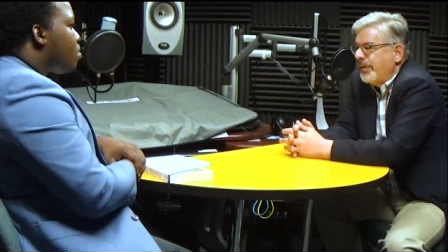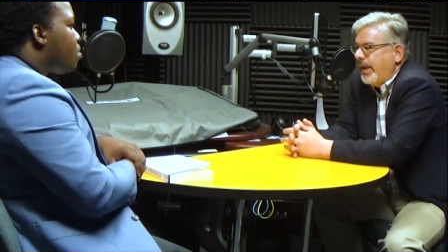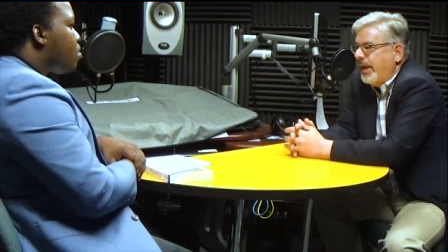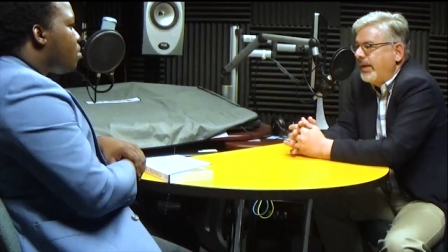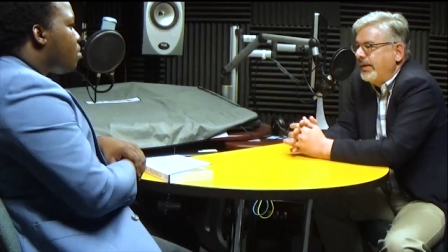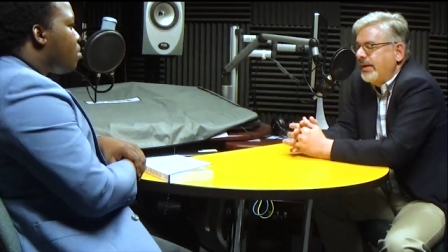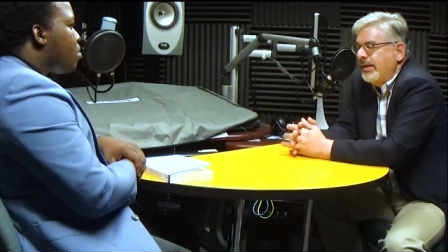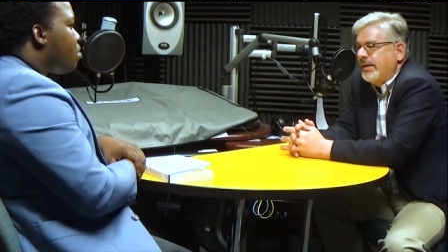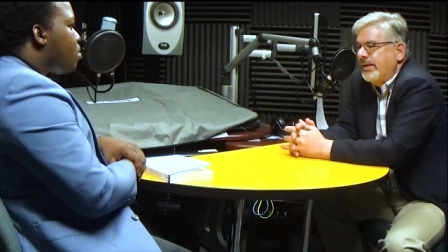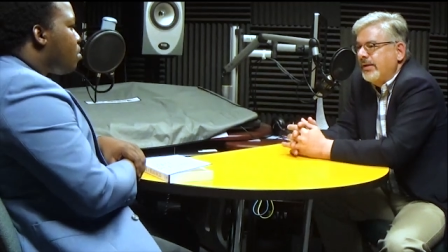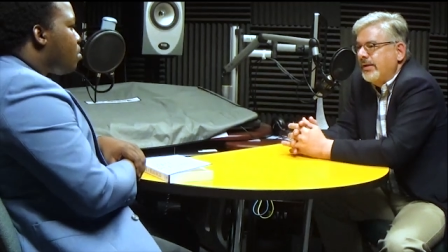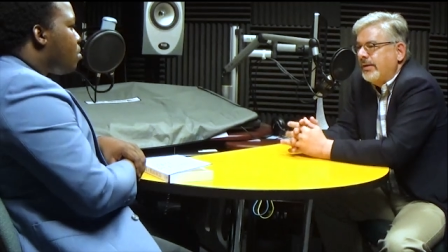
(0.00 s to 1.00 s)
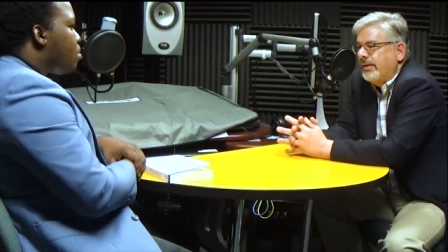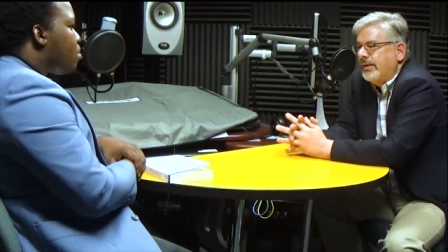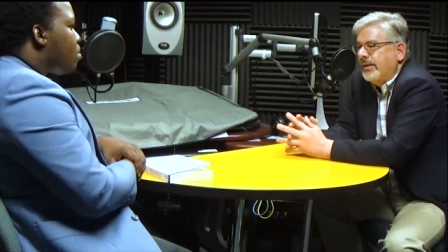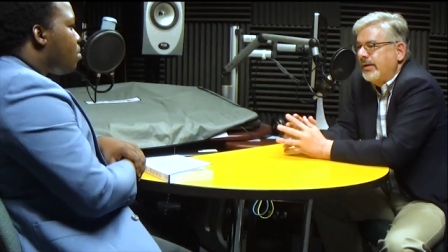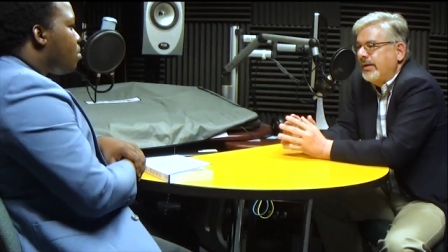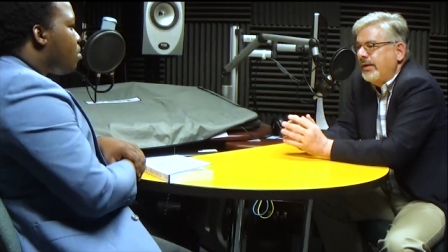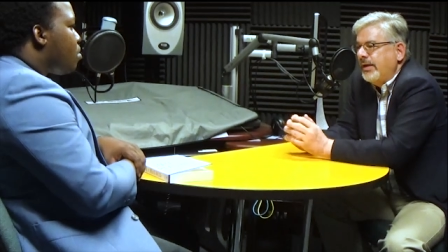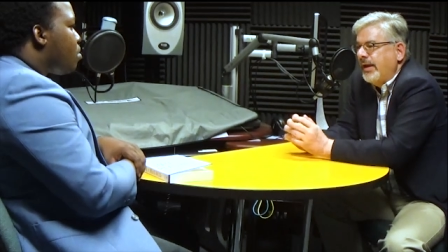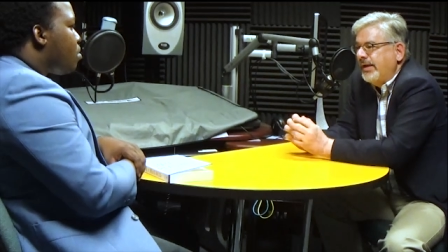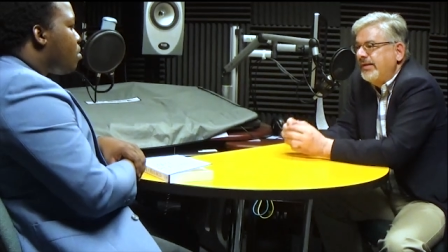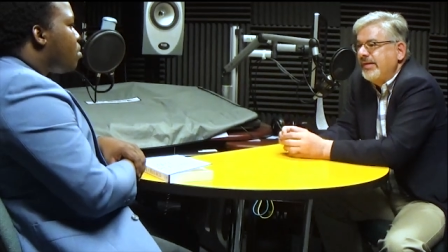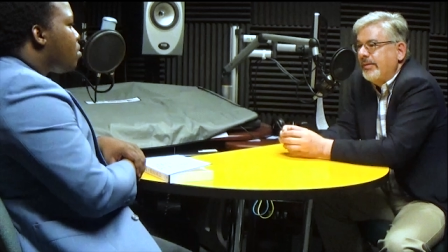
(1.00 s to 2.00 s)
And, uh,
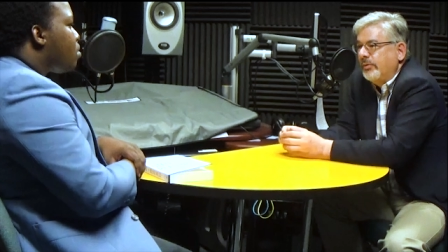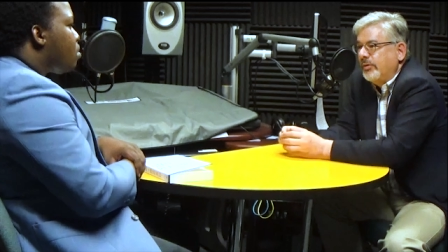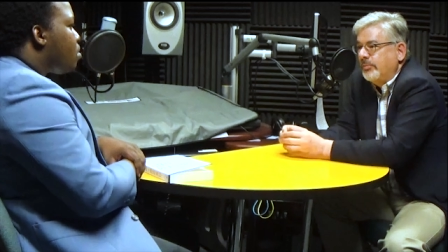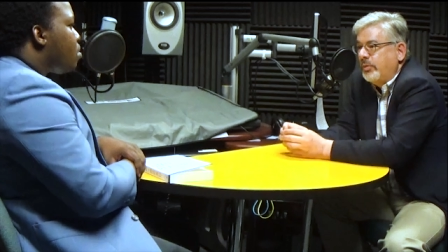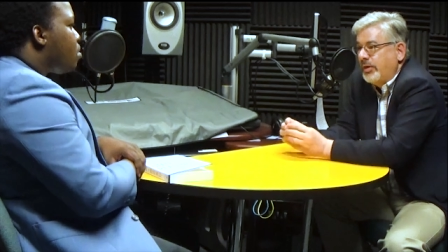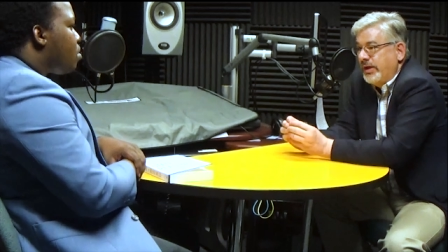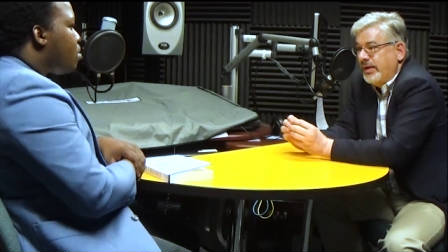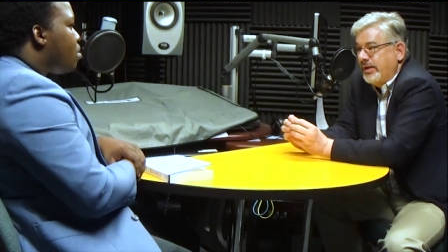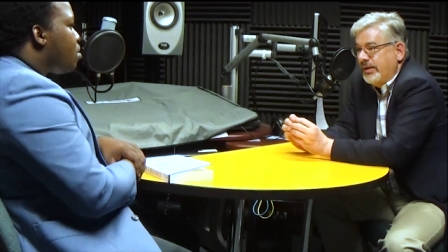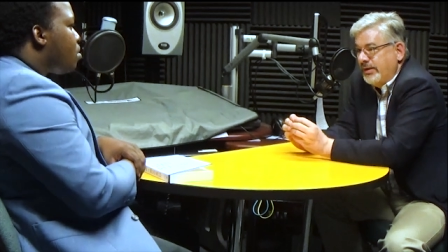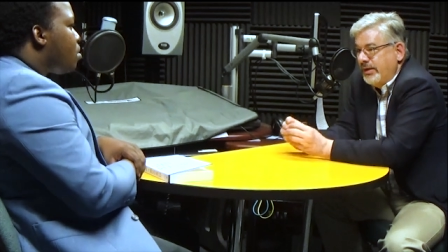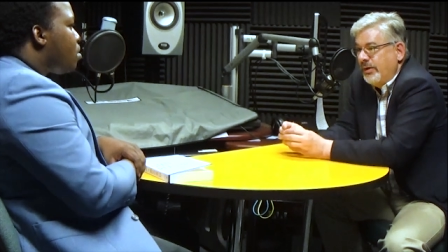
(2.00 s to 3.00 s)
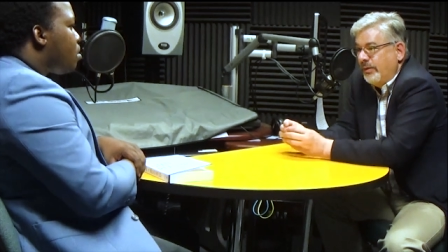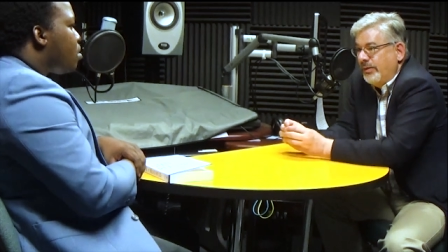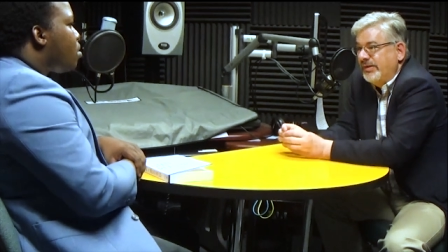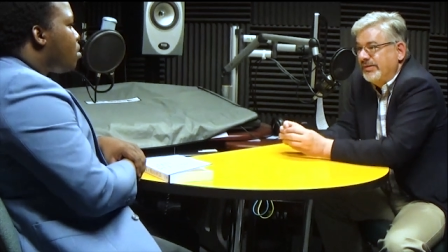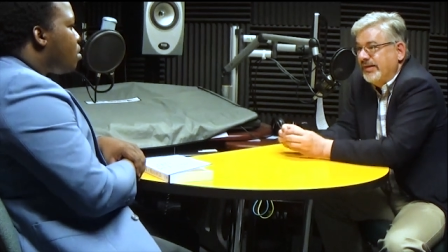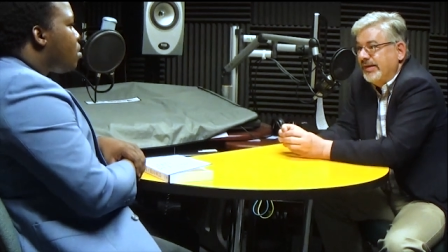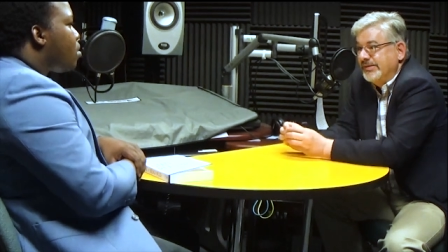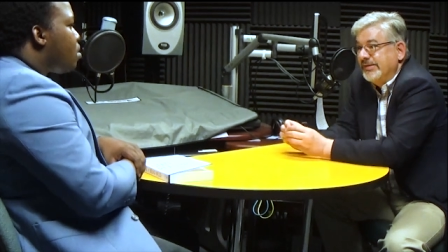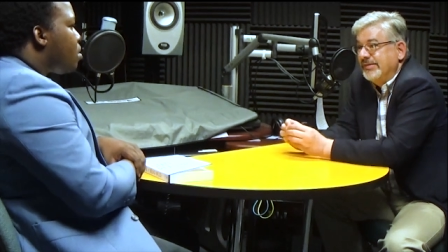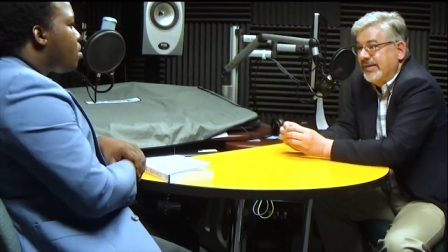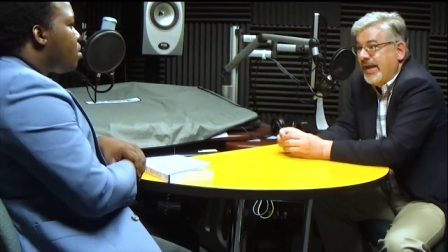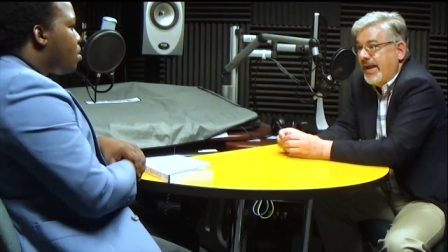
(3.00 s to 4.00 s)
and he's able to put it in, you know, these things
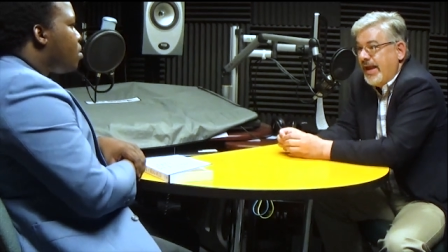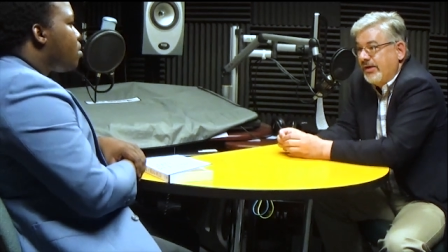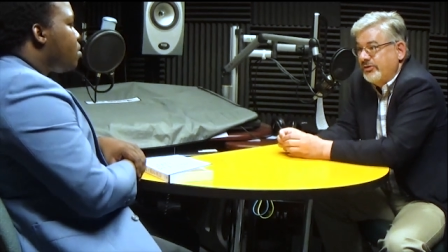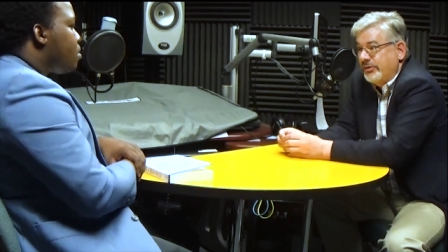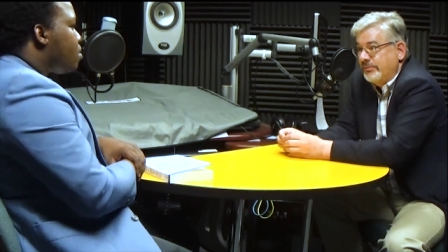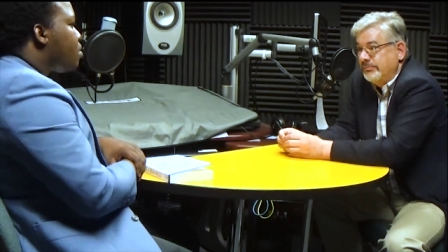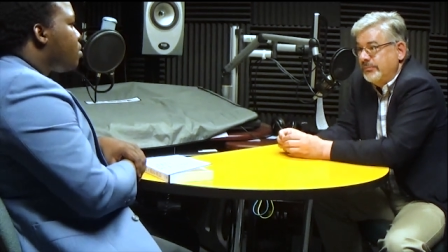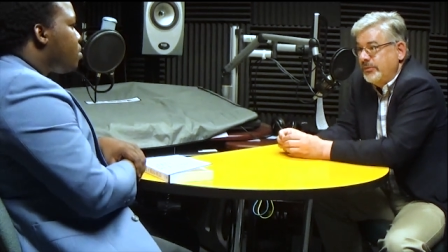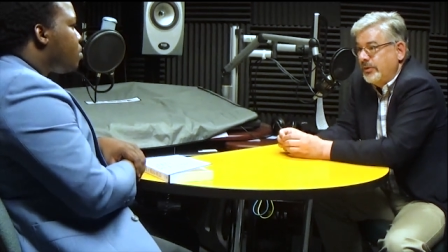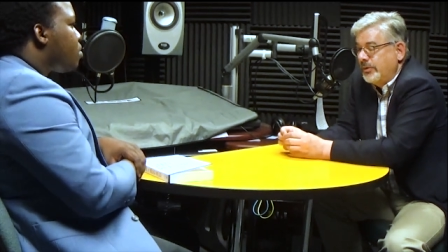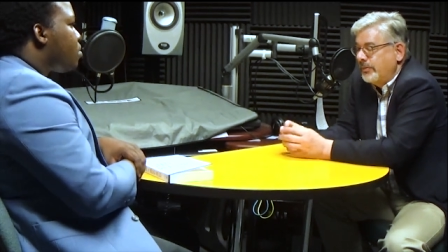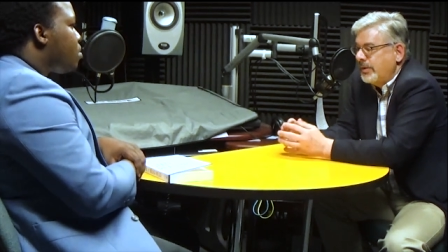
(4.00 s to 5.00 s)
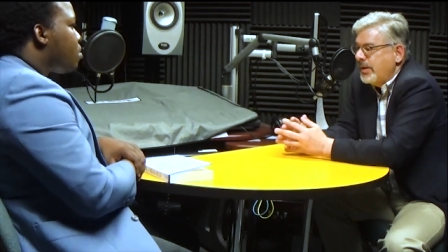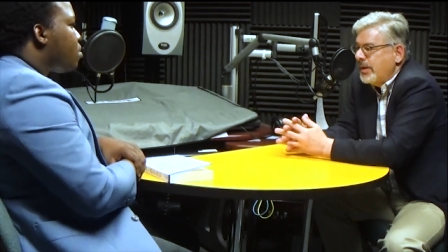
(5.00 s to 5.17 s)
into action, you know.